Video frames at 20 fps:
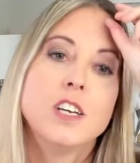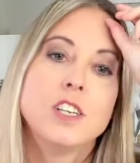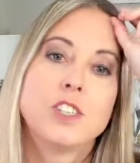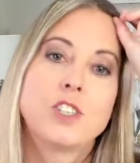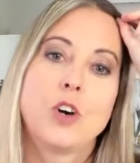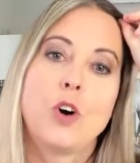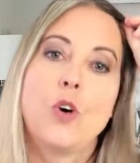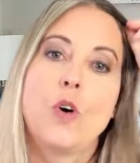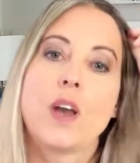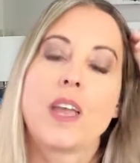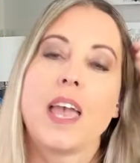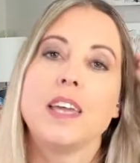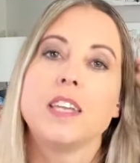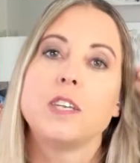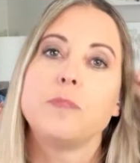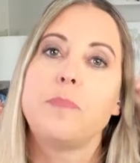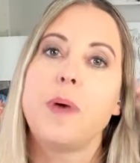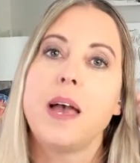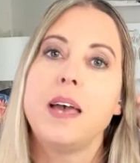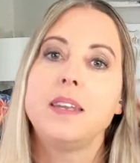So again,
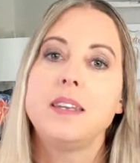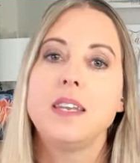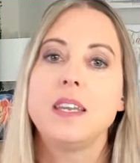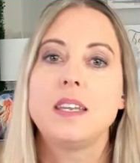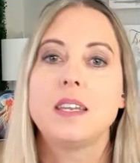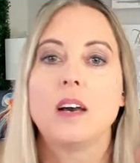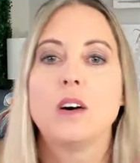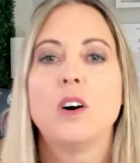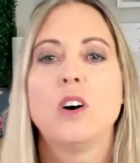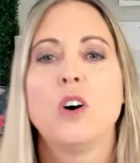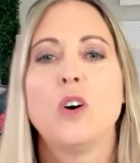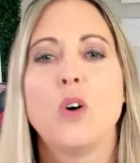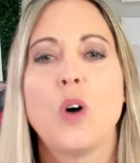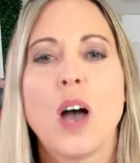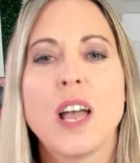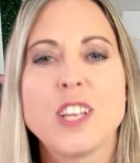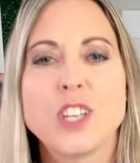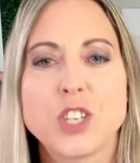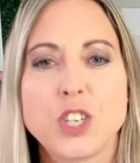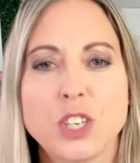depending,
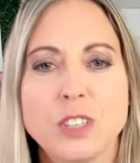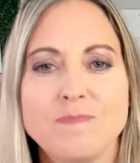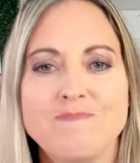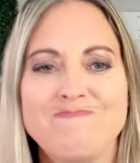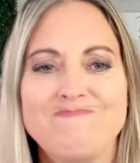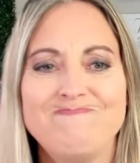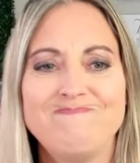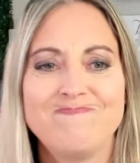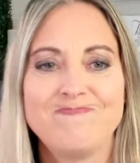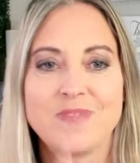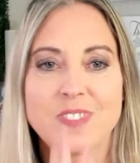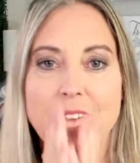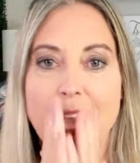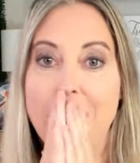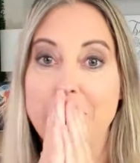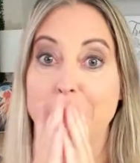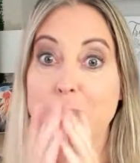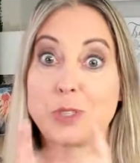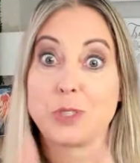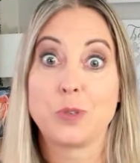
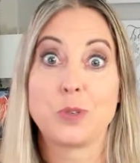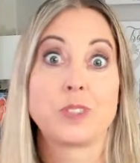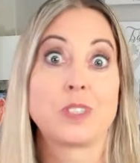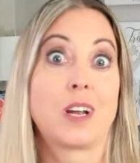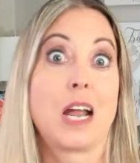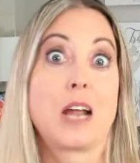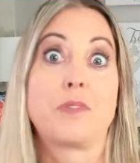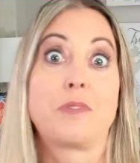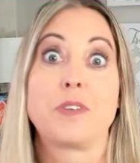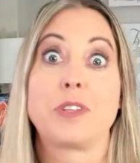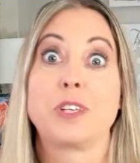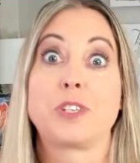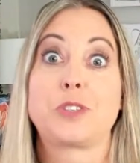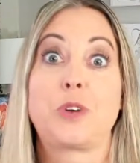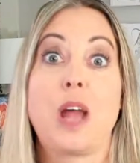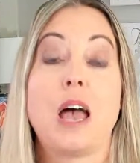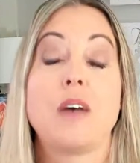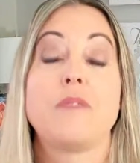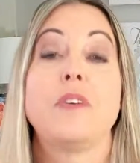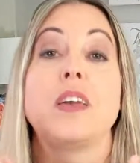I'm so sorry for this
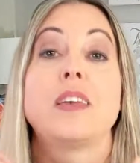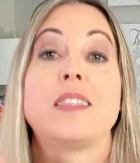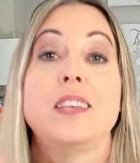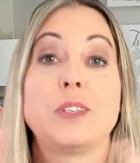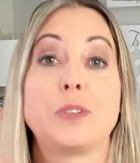graphic.